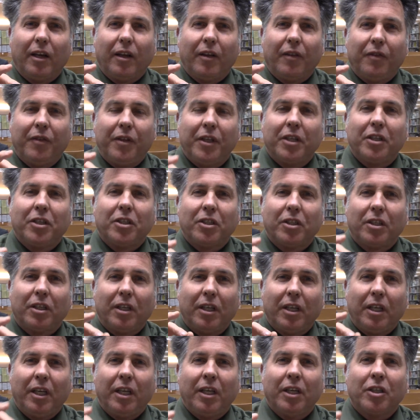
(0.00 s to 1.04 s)
This
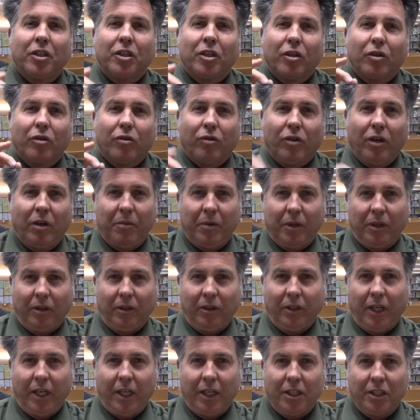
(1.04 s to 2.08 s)
is criminal,
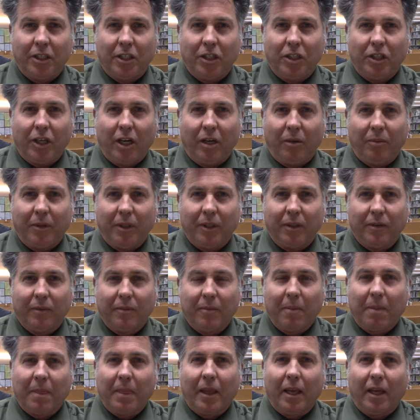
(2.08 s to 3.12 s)
ladies and gentlemen.
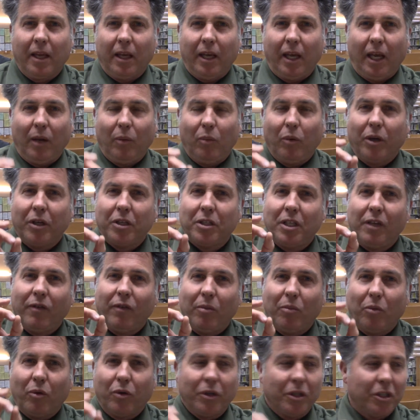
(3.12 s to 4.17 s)
And what is even
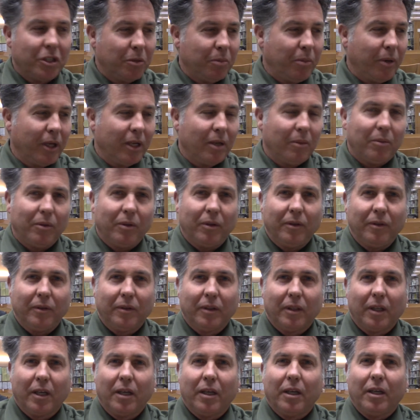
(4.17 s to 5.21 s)
more despicable
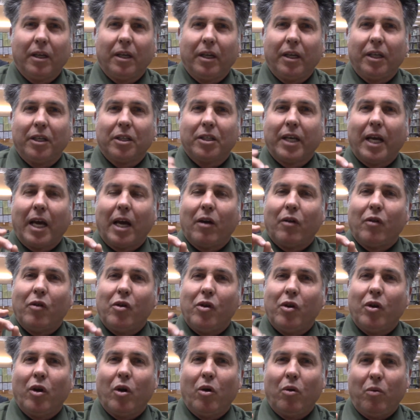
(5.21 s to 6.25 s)
is how
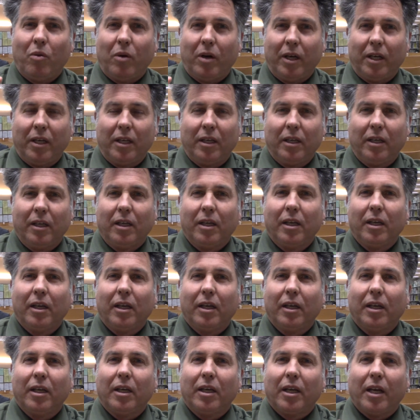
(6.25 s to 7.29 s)
no one
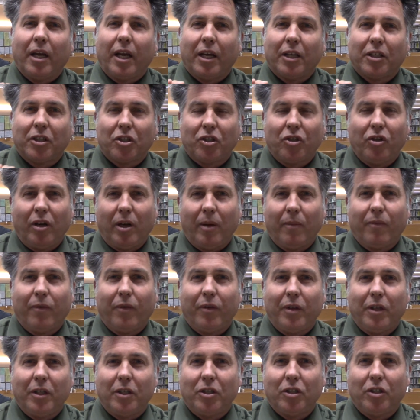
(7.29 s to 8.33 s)
has stood up for
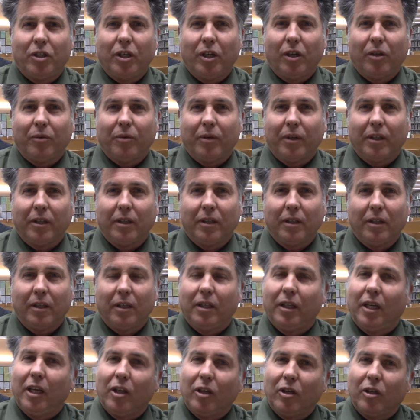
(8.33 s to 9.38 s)
these children,
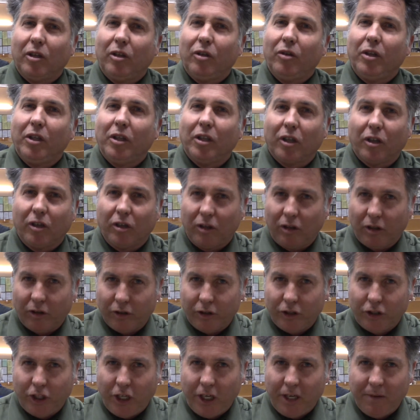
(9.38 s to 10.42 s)
including the
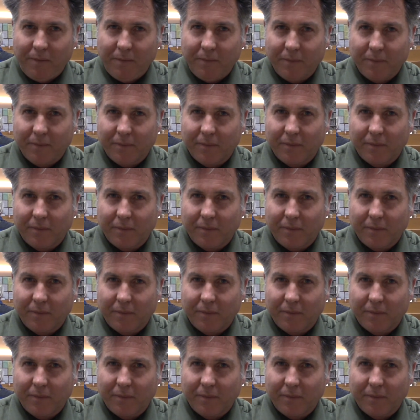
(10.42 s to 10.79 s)
clergy,